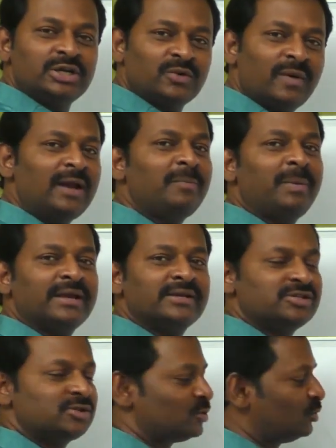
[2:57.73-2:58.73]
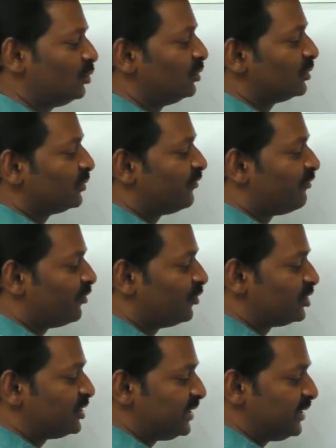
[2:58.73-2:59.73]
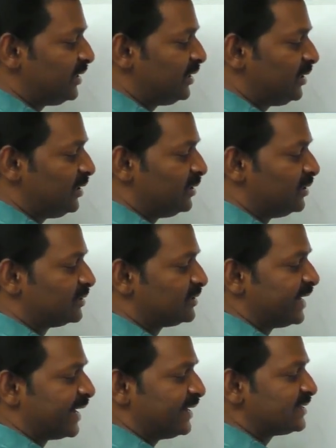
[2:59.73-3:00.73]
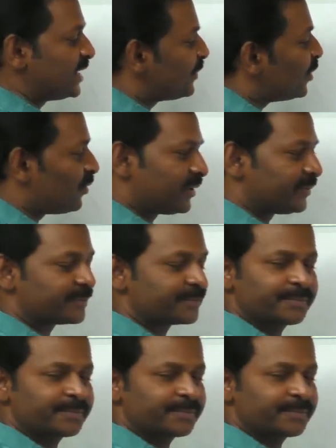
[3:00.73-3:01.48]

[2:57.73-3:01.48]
12 plus 2 14. Second step over.